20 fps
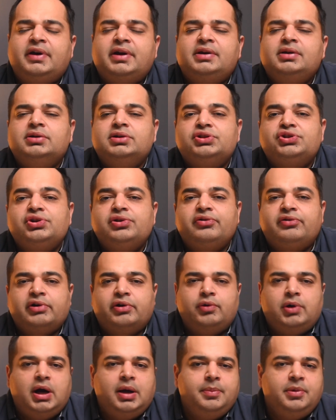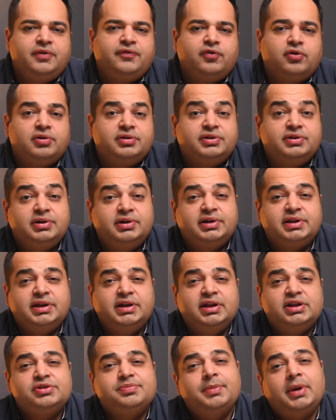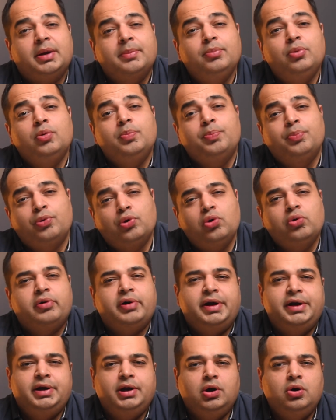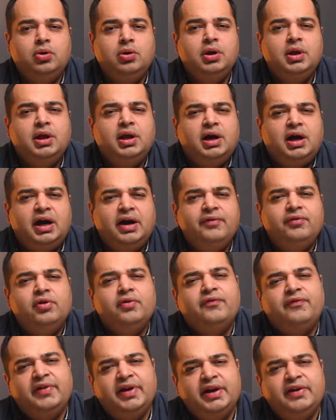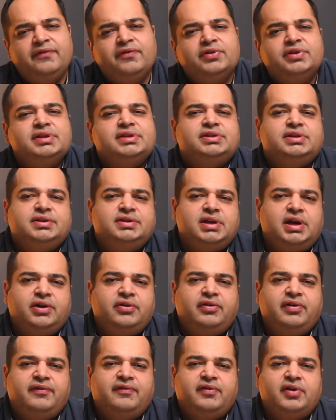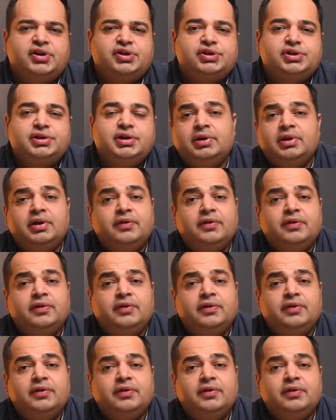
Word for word: and urgent requirement for a 13 inch MacBook Pro right now, I would wait for this design refresh.